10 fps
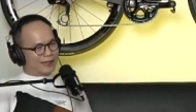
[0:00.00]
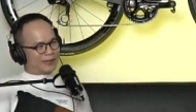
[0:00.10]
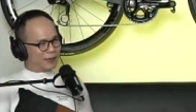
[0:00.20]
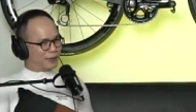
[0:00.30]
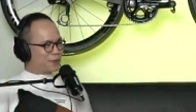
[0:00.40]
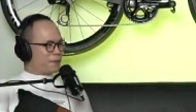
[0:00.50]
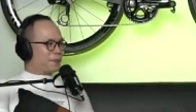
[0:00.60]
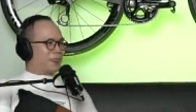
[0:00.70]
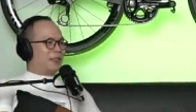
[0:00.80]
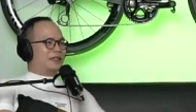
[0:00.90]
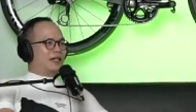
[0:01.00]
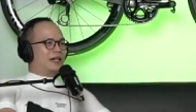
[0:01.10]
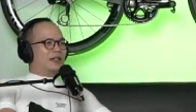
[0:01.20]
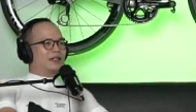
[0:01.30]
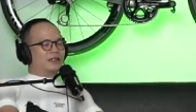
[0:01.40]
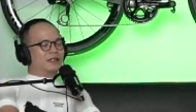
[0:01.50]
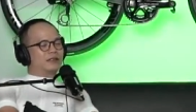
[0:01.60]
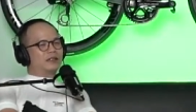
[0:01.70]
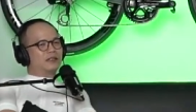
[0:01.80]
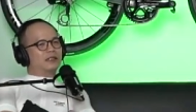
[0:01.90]
Live so, life. Yeah, yeah.
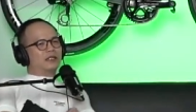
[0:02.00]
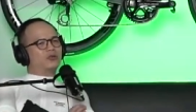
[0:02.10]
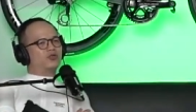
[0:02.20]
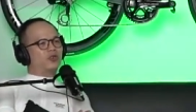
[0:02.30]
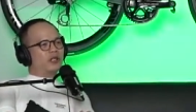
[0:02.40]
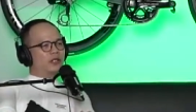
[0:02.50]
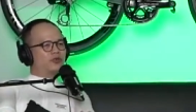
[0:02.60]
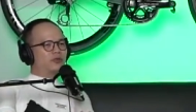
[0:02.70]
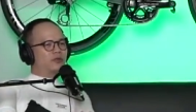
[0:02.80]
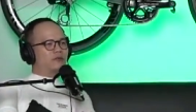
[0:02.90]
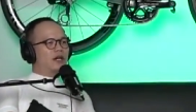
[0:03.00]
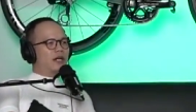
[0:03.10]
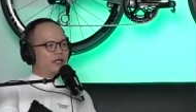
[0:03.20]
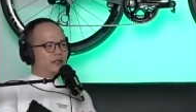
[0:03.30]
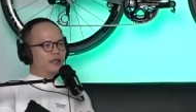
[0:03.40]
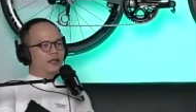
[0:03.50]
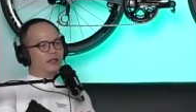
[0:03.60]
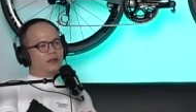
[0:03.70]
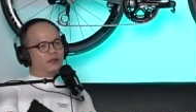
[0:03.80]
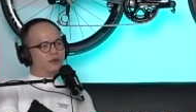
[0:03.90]
Just just enjoy enjoy the ride.
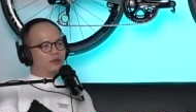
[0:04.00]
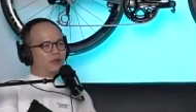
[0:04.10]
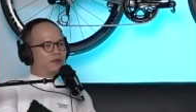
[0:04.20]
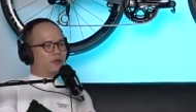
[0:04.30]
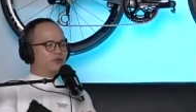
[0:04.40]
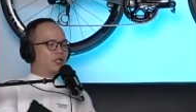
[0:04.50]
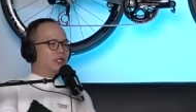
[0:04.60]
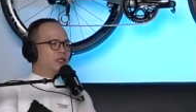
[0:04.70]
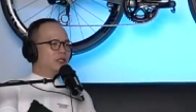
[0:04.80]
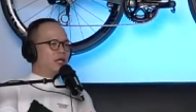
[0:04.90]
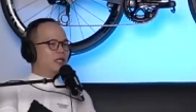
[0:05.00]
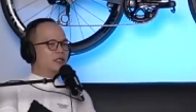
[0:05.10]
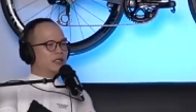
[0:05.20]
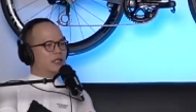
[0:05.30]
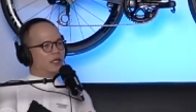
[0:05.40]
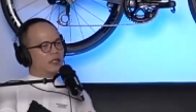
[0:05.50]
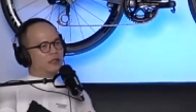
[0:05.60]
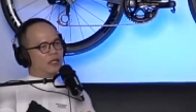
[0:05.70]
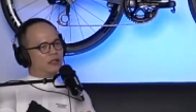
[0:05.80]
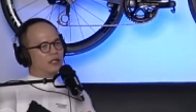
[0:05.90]
You know, you have your training days, and then there are
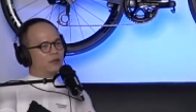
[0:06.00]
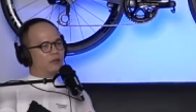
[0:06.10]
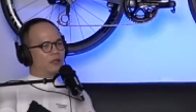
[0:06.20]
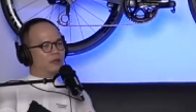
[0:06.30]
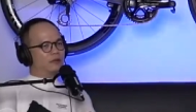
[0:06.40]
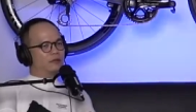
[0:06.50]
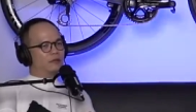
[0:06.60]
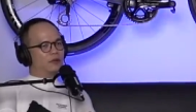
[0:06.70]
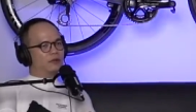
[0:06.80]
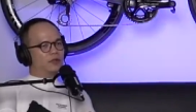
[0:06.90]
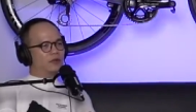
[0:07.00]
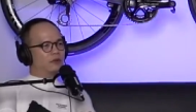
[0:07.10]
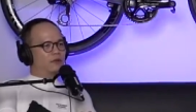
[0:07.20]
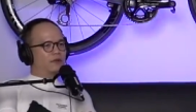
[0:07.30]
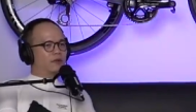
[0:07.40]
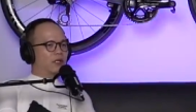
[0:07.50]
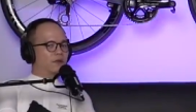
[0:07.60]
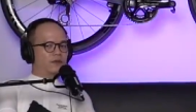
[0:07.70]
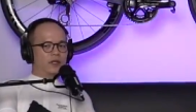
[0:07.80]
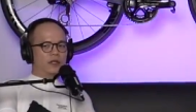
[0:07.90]
days that when when you just go for
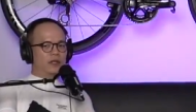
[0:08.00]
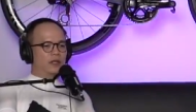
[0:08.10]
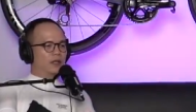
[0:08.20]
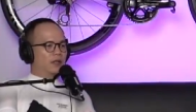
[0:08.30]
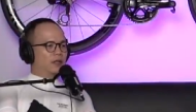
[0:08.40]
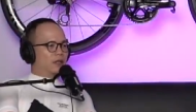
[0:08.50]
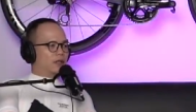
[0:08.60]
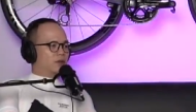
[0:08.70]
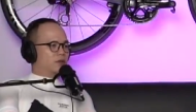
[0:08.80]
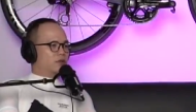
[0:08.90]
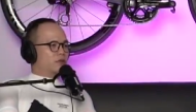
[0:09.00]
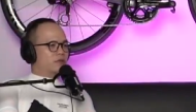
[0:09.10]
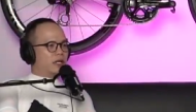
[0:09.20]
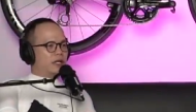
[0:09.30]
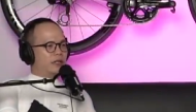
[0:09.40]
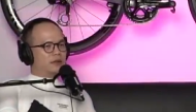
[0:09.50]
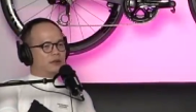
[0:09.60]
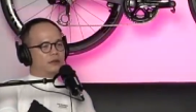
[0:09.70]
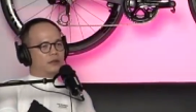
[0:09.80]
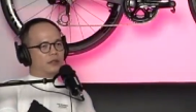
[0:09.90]
cafe, uh, social
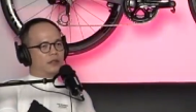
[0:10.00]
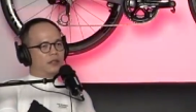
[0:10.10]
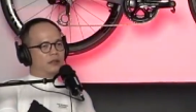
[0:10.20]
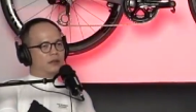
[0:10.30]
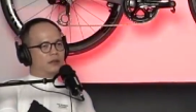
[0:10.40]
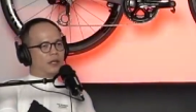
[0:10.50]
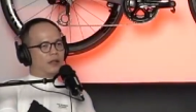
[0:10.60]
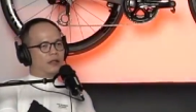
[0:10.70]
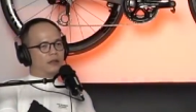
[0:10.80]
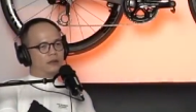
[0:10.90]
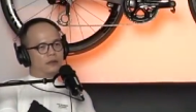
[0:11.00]
rides, and then I, I